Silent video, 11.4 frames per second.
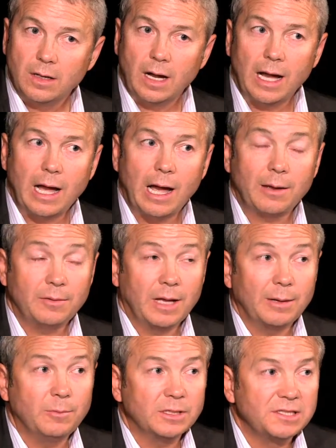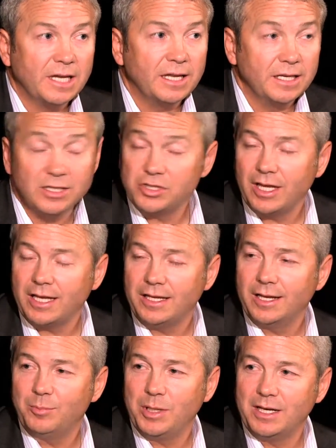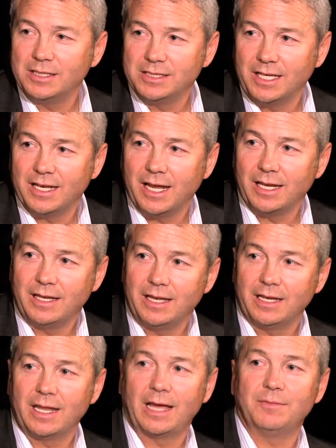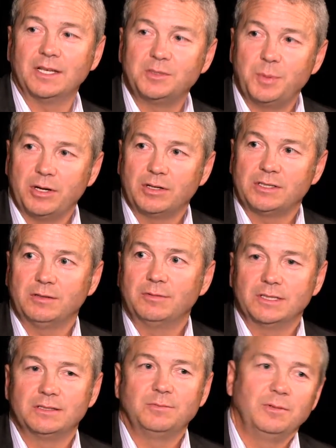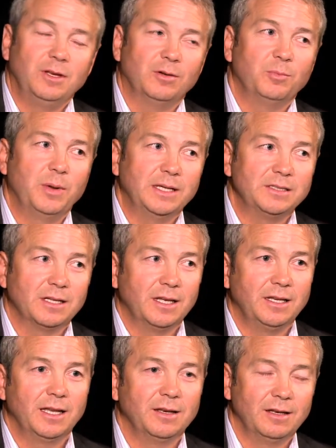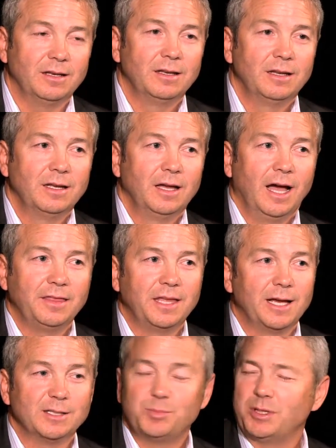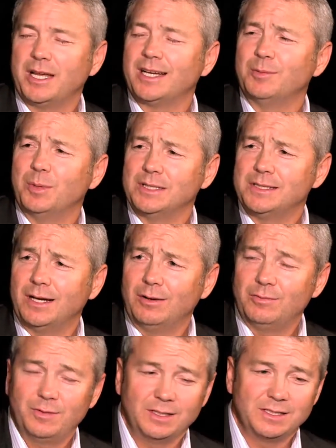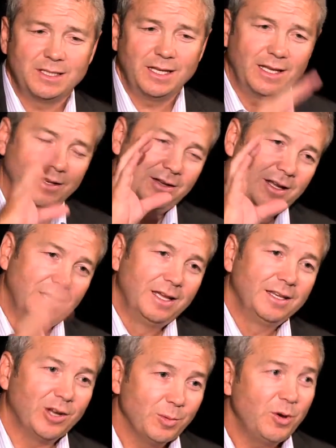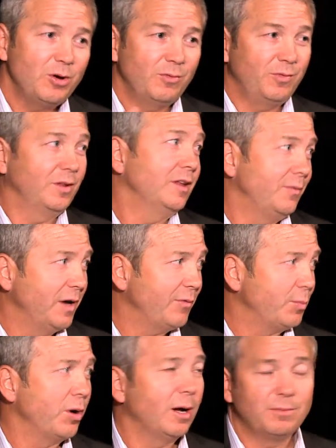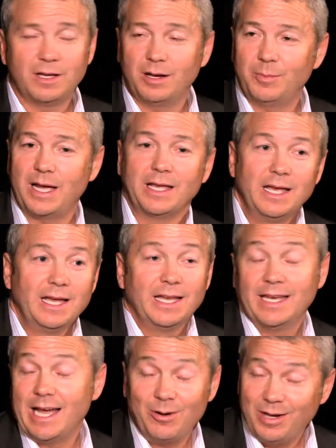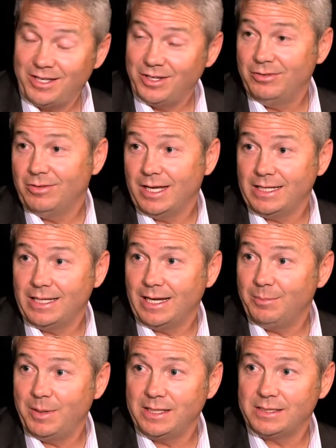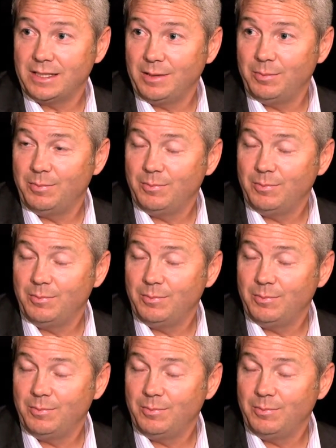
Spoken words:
I would say initially I did, because again, I didn't have the experience and was, basically I think I was protecting myself and telling them, oh, if you have a problem, come back. Now I don't. I basically,